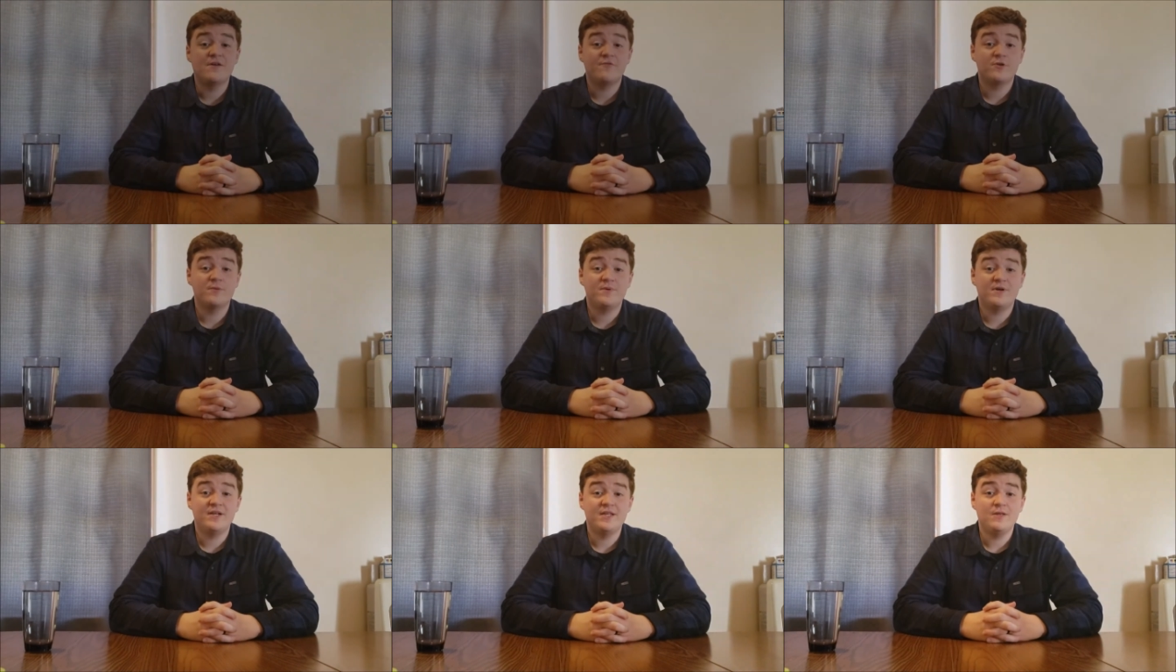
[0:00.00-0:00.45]

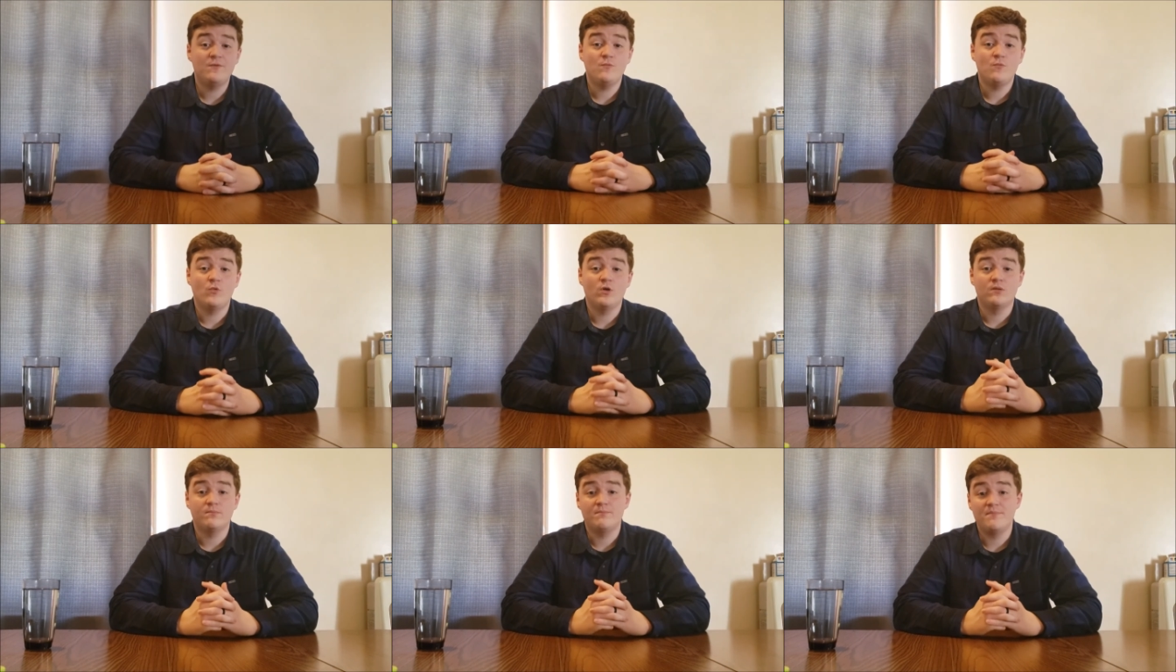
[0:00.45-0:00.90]
everybody.
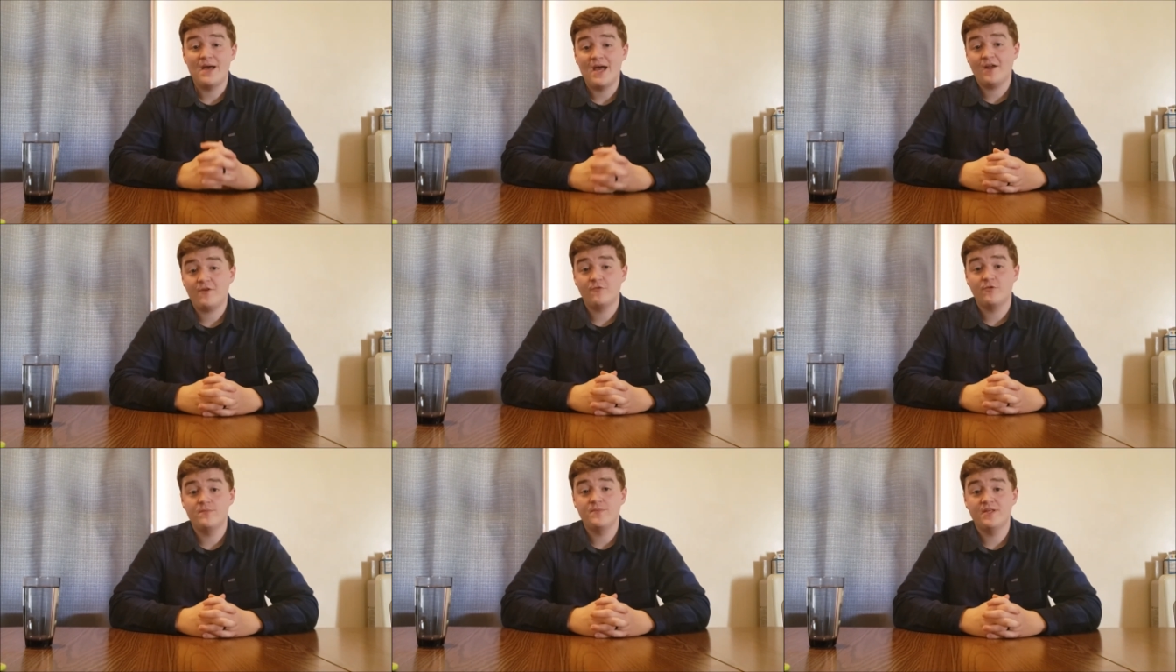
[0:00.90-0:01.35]
We're
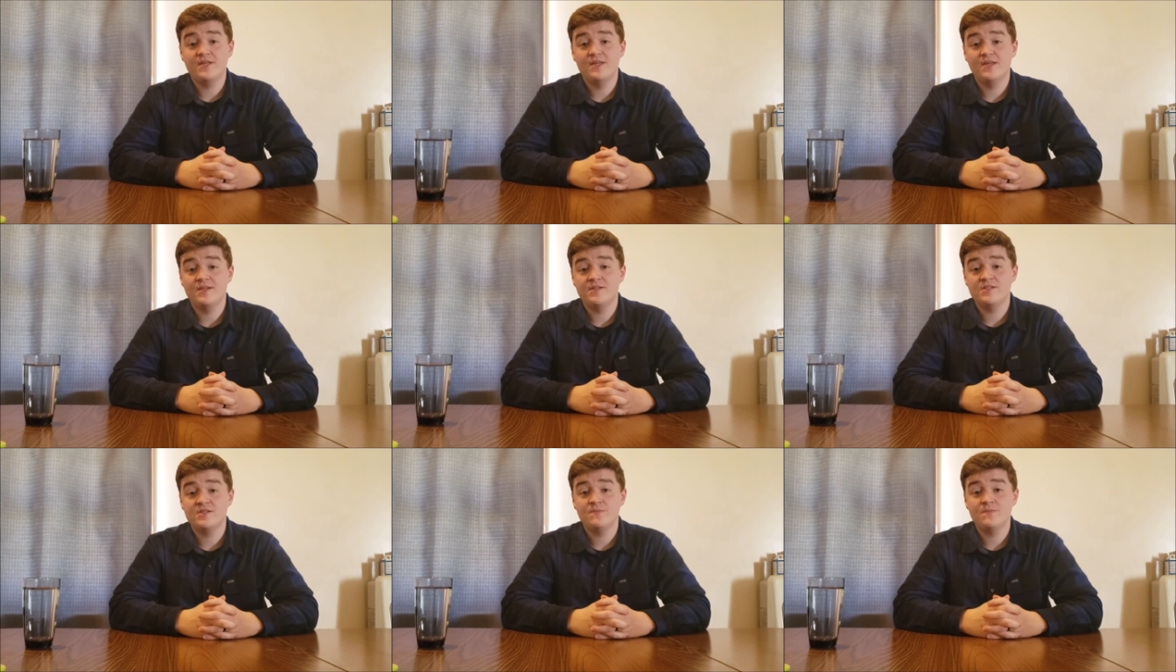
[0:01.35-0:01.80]
back from the
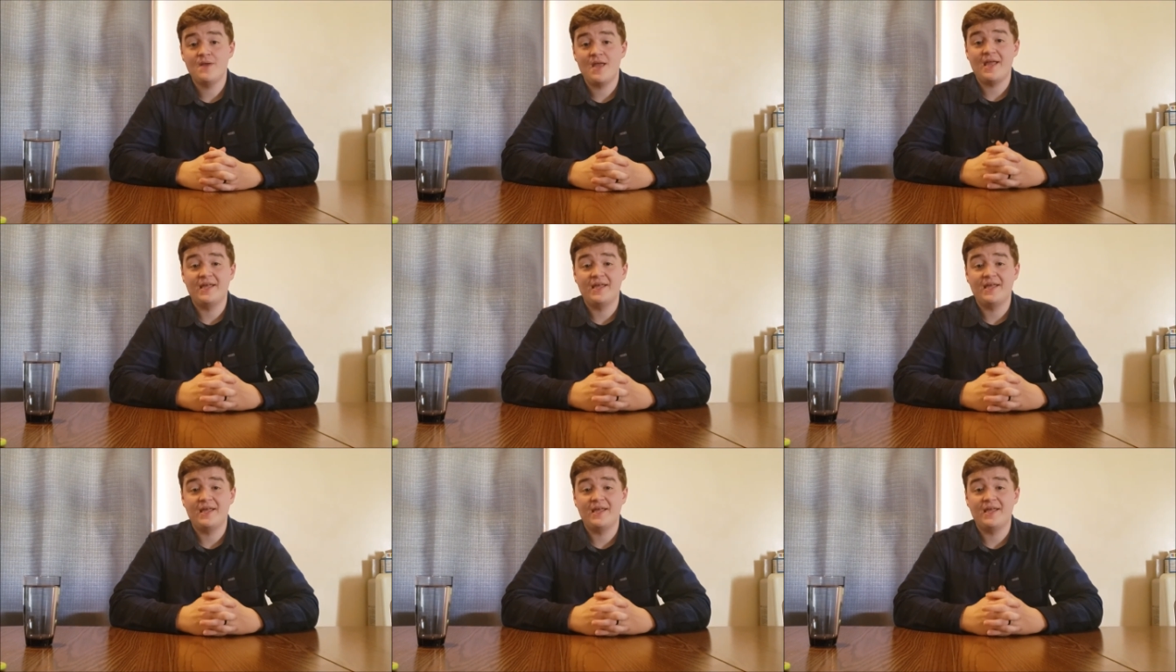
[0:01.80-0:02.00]
kingdom,